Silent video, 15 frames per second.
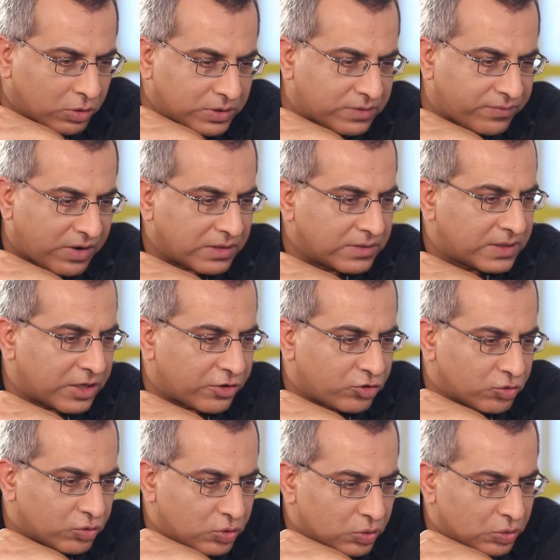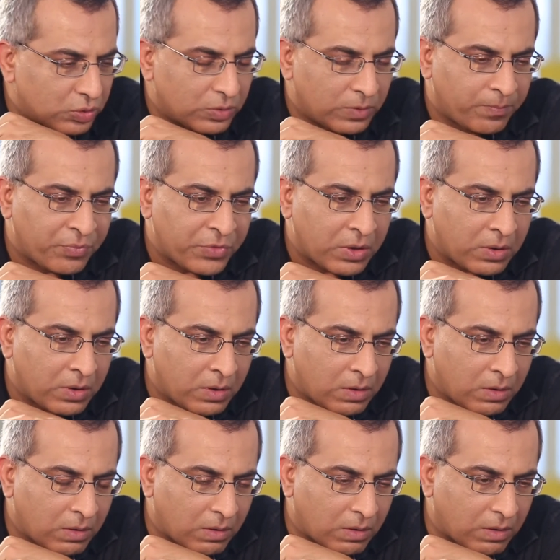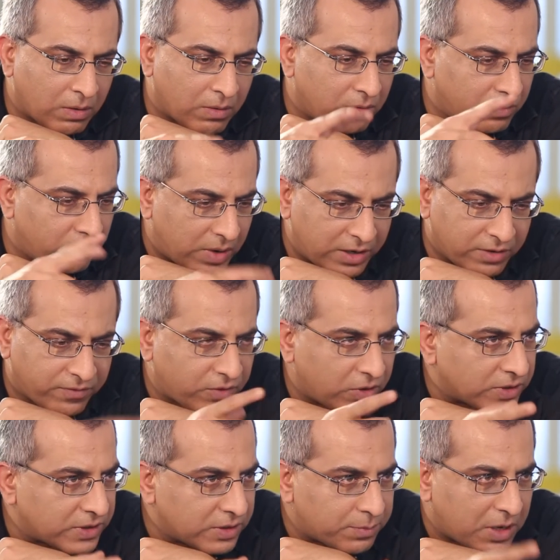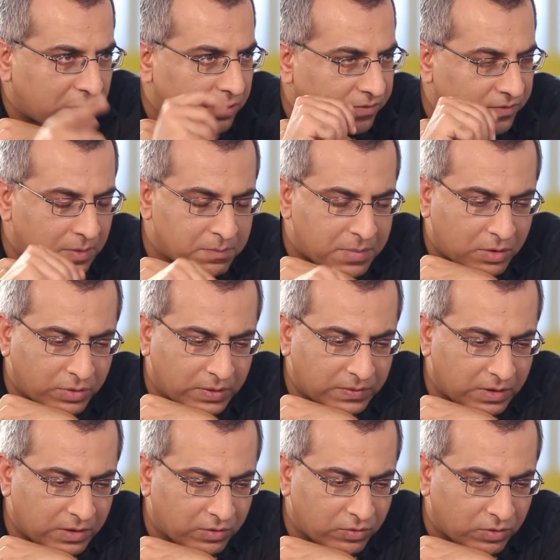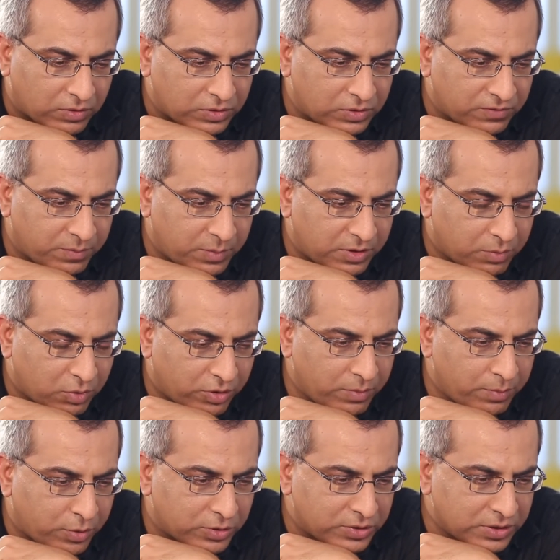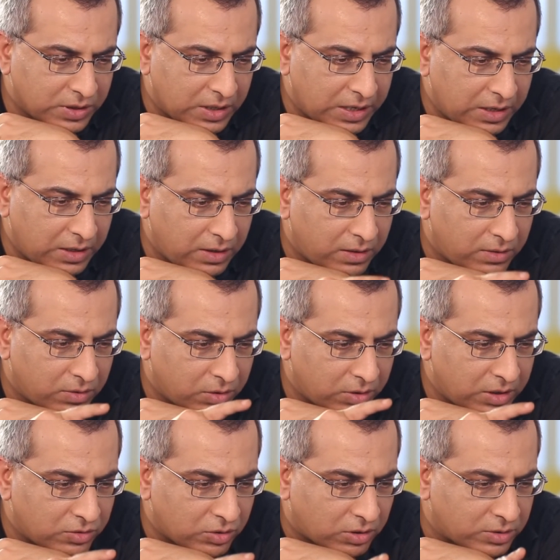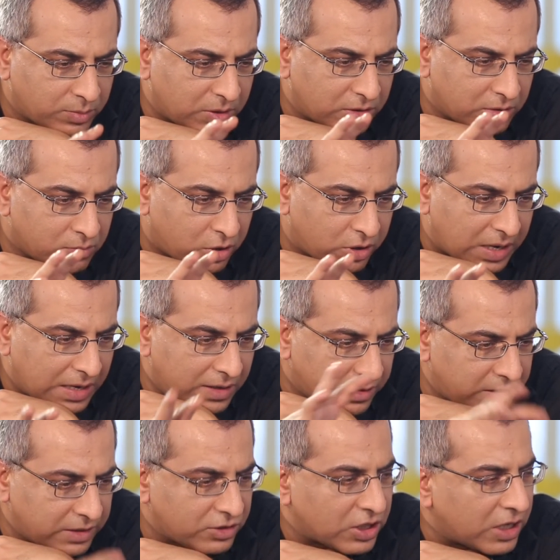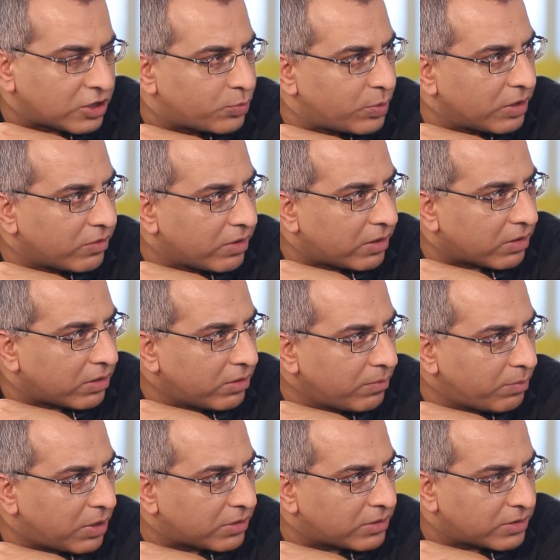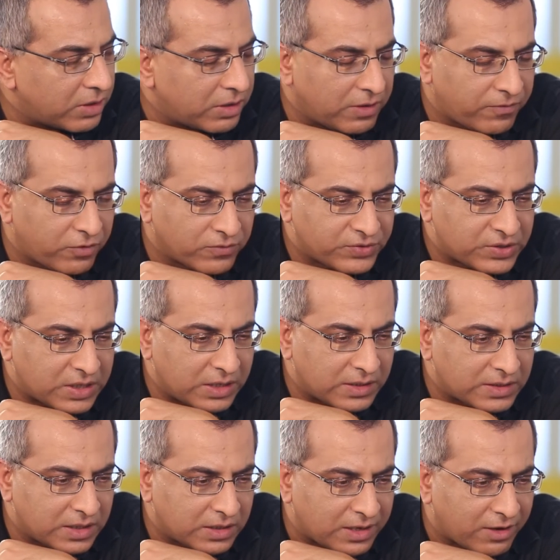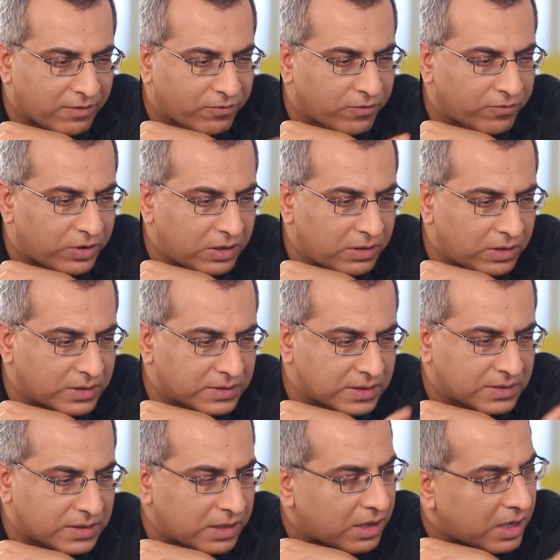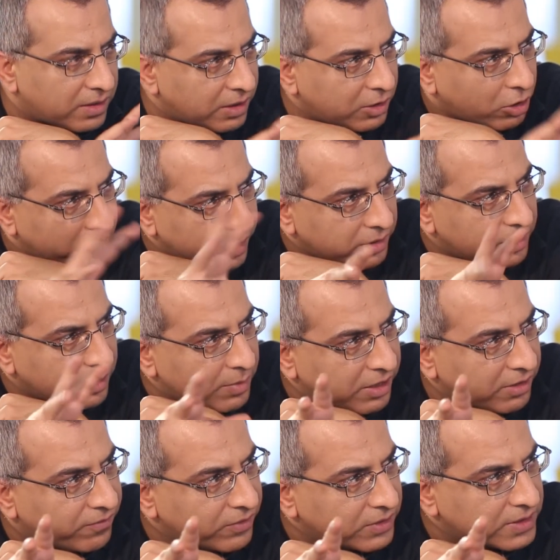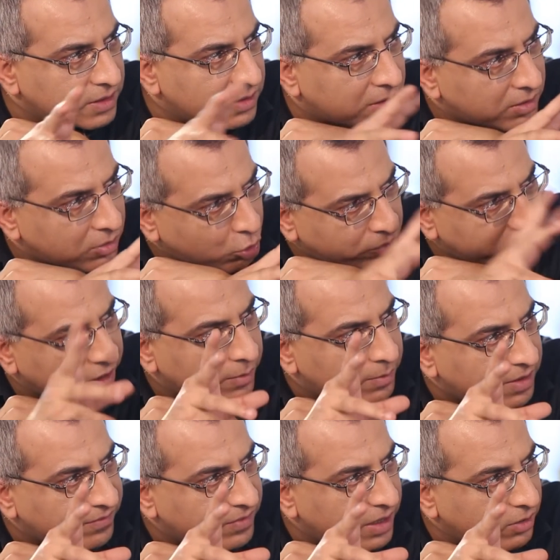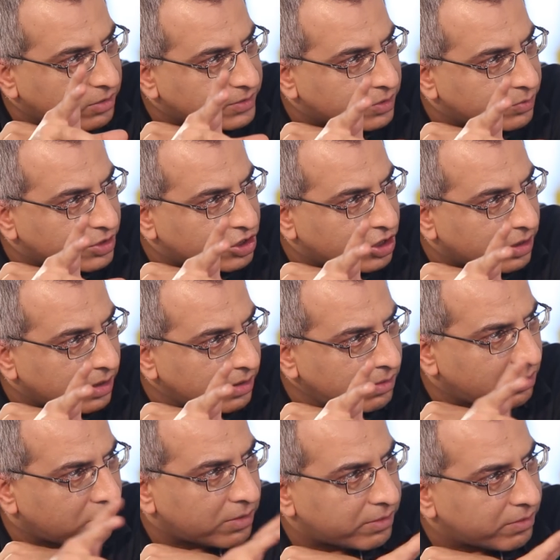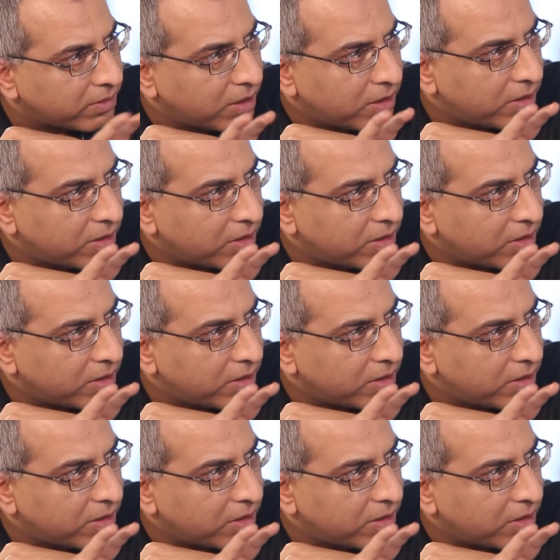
those funds that you do, one, of course, the power of compounding that he talked of, but more importantly, he talked about the mortality charge being returned. But if you've stayed, say, 10, 15 years, are there loyalty benefits over and above that also which kick in, or